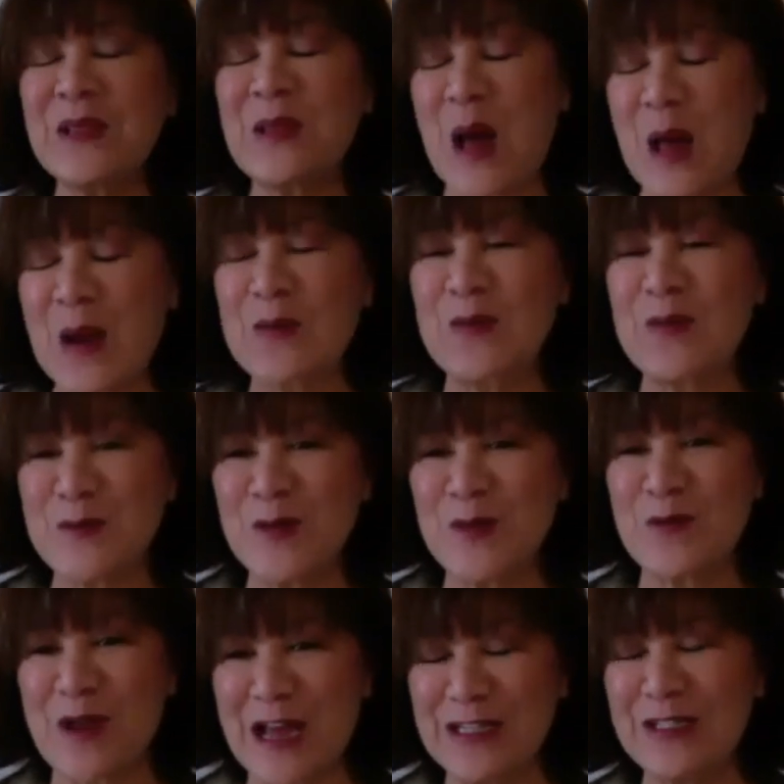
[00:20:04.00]
lot of people
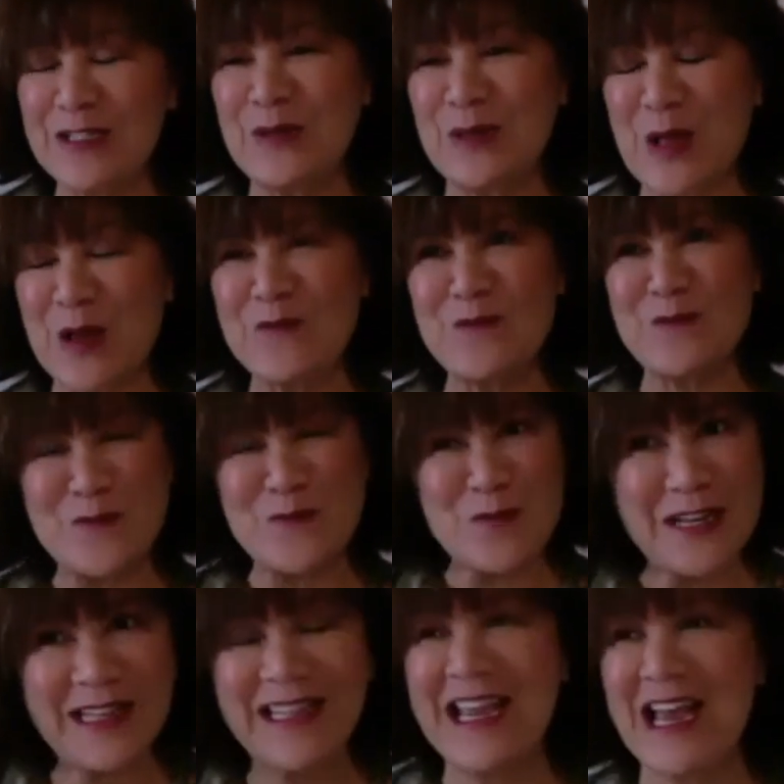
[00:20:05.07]
around you, a lot of
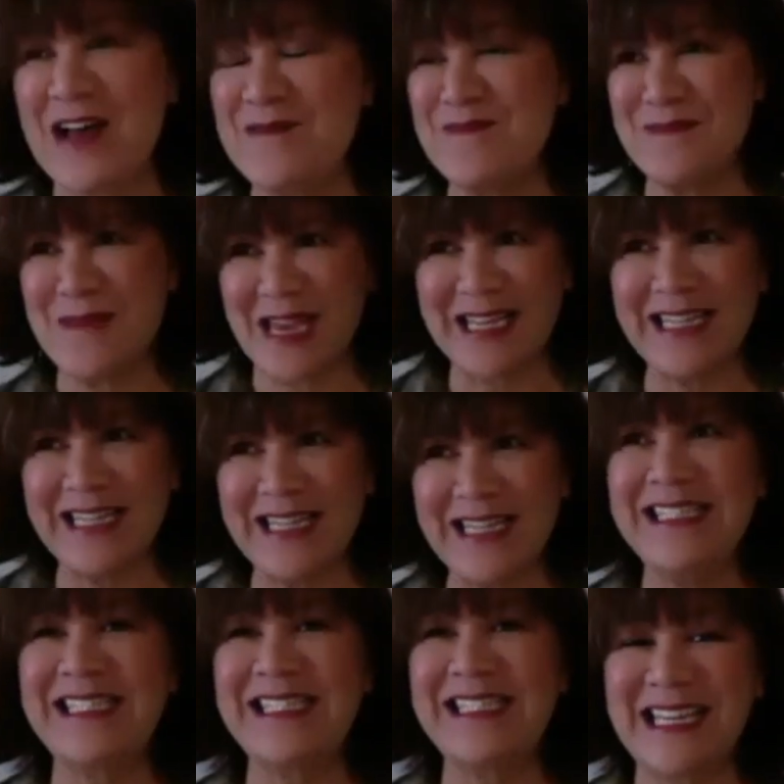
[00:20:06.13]
really
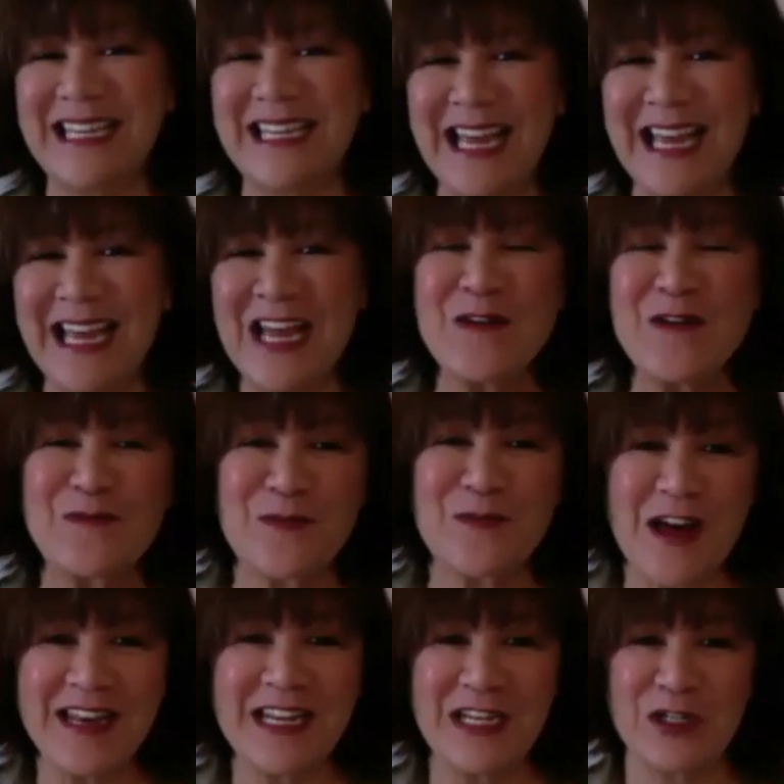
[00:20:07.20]
amazing,
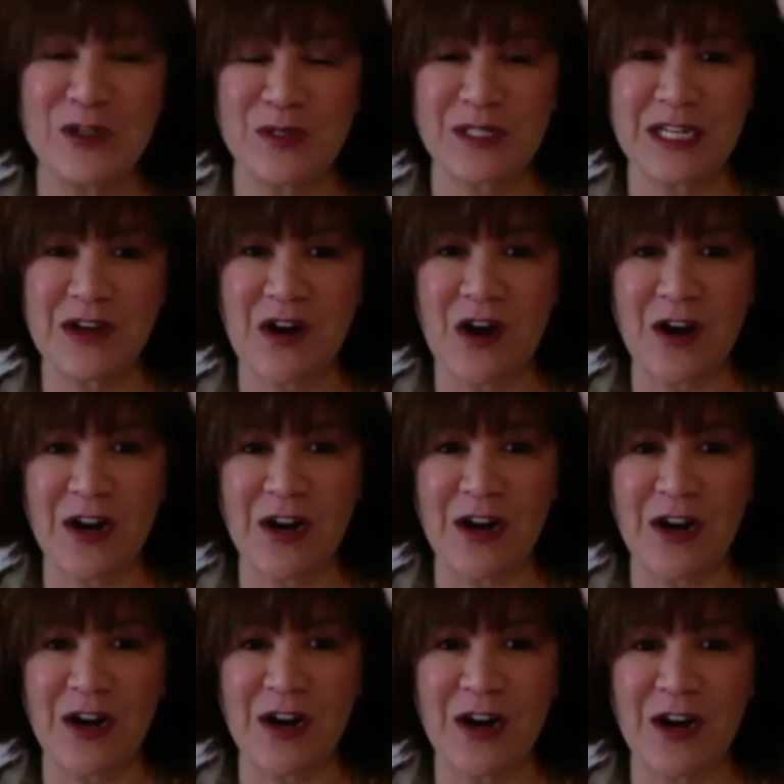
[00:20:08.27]
fun, interesting
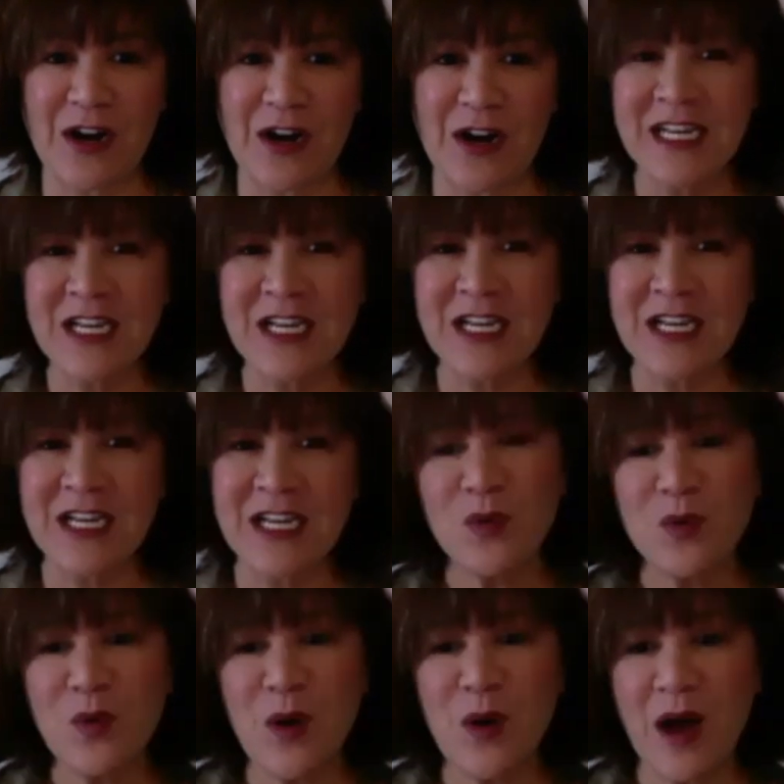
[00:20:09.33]
artists
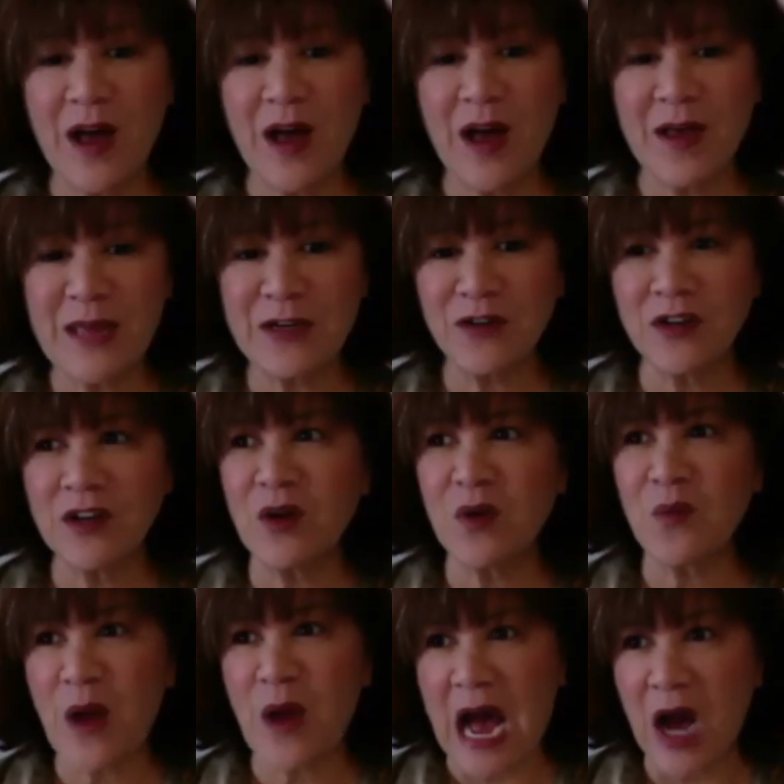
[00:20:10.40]
who, and you're going to go,
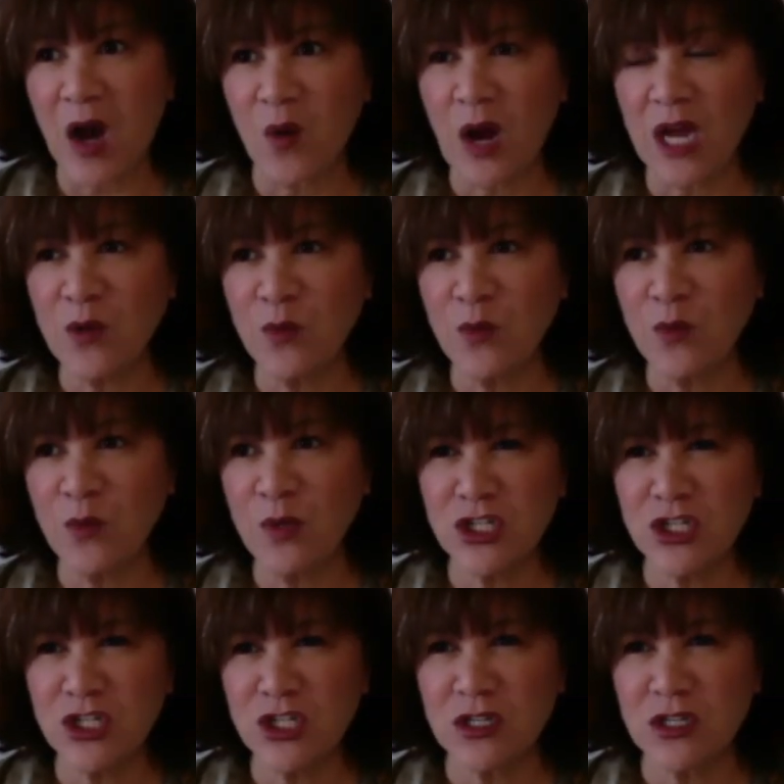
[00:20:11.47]
wow, I
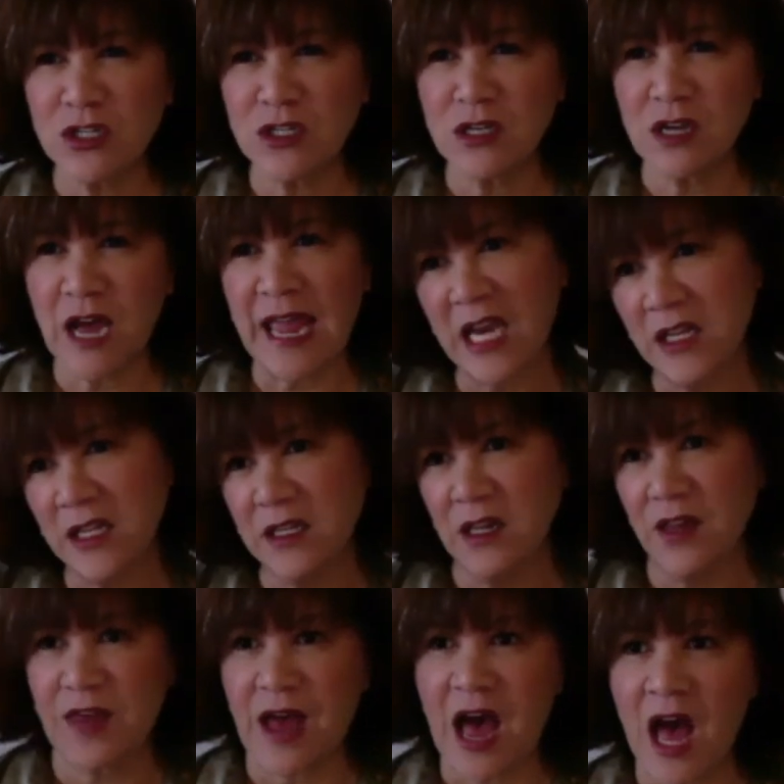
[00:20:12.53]
wish I had a
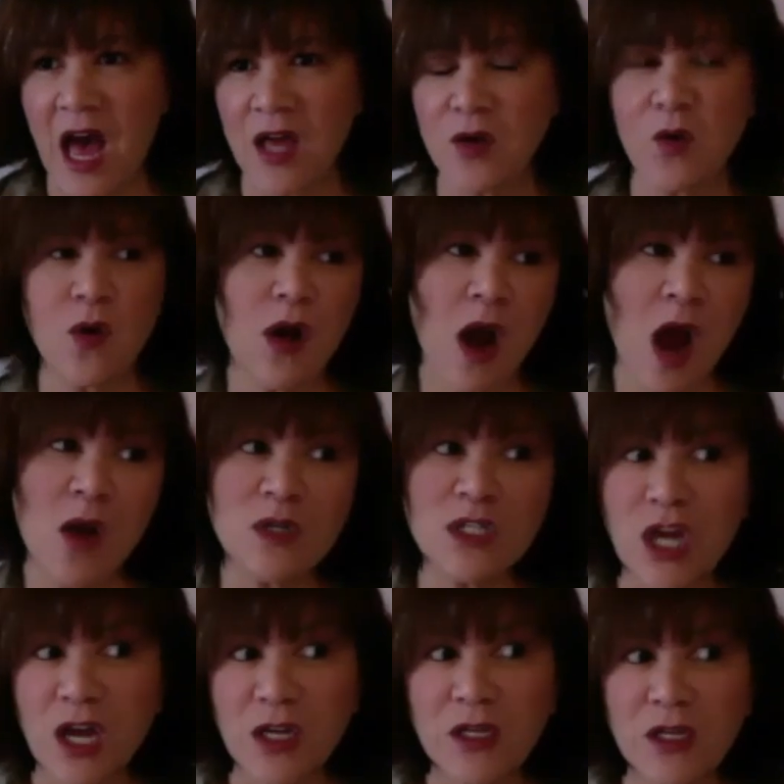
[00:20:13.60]
little of that, or I wish
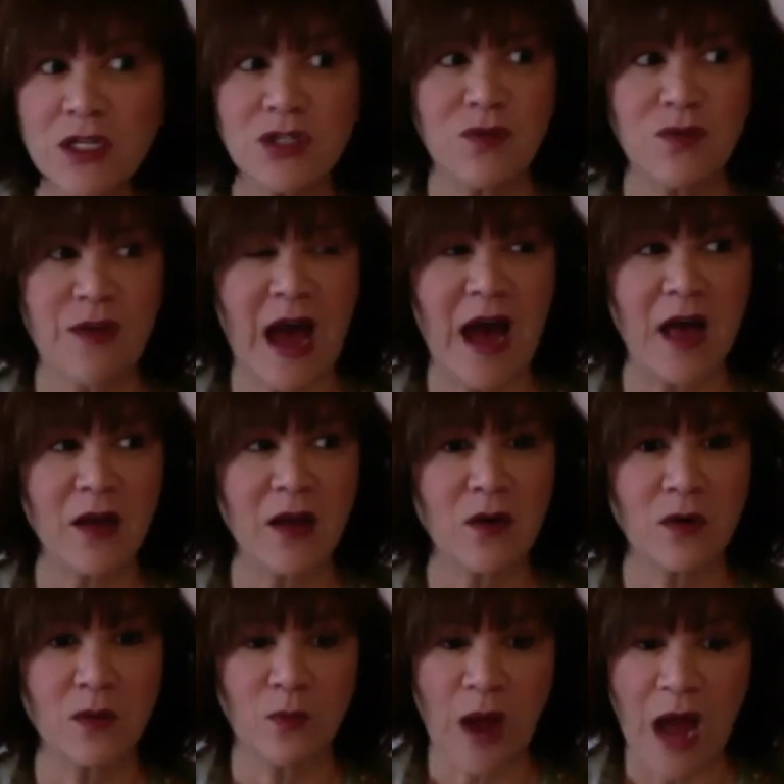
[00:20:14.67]
I could do that,
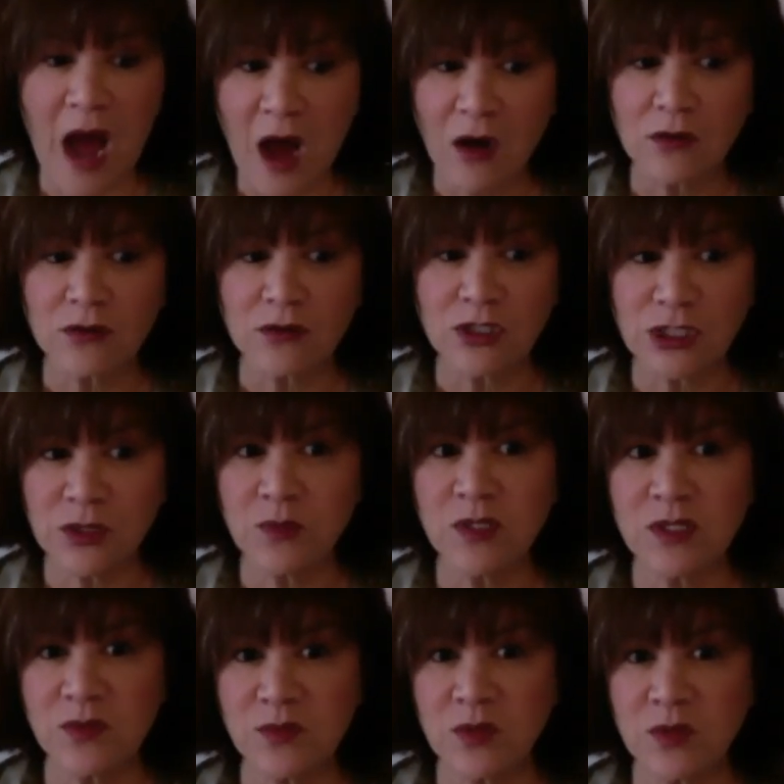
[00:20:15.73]
or wow, she
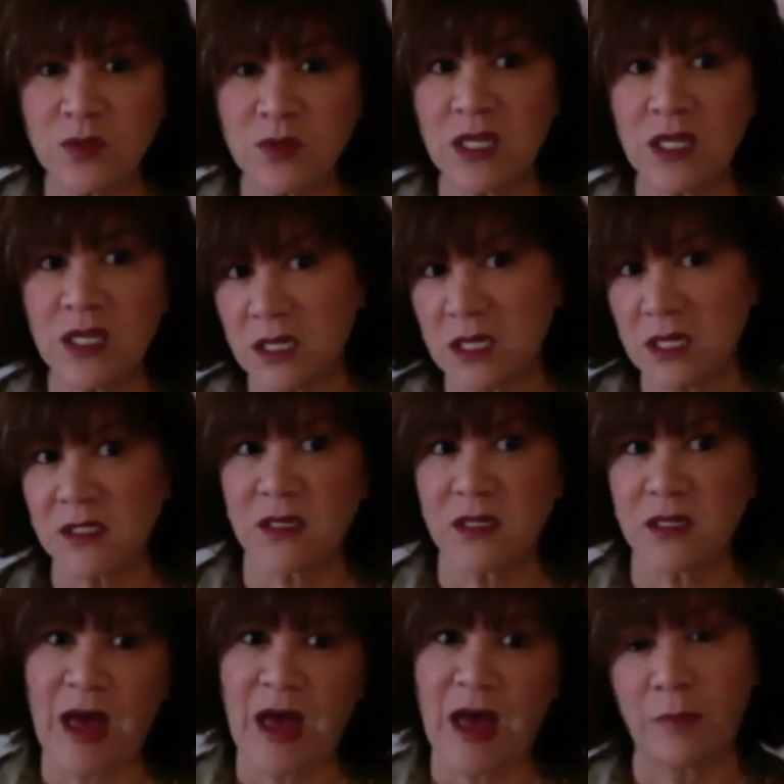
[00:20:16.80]
was really this and
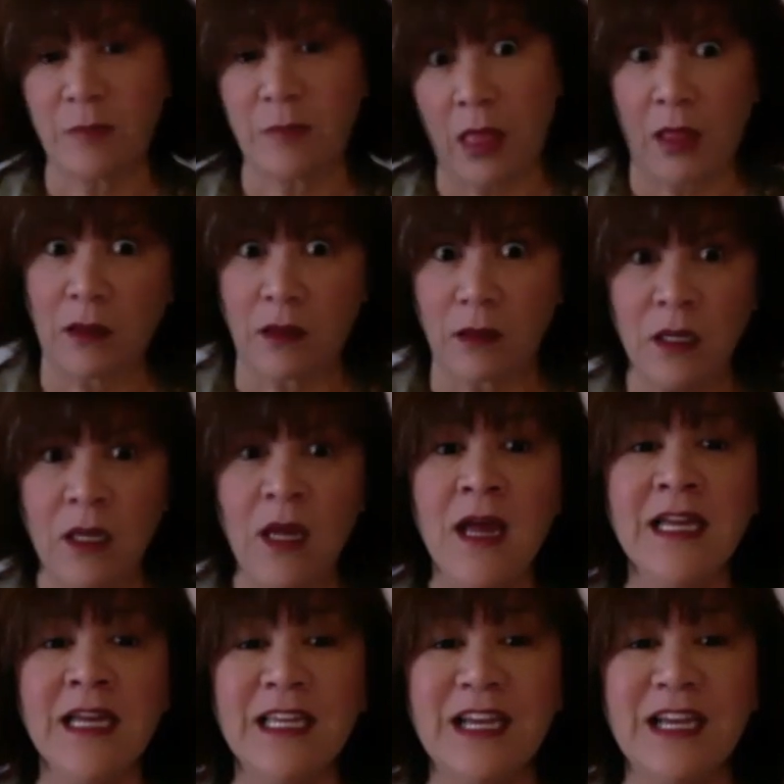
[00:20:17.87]
that, and blah, blah,
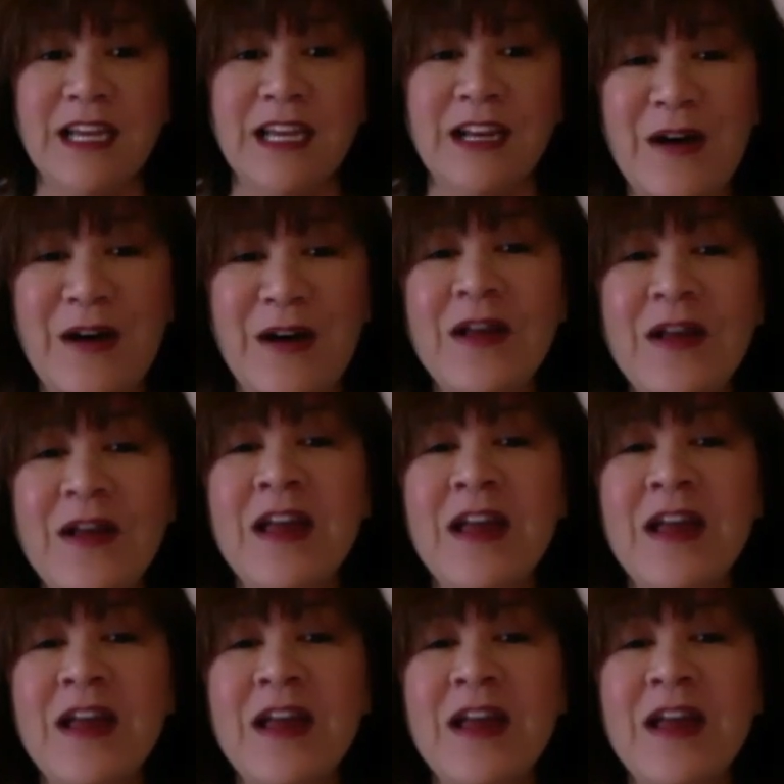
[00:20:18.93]
you know?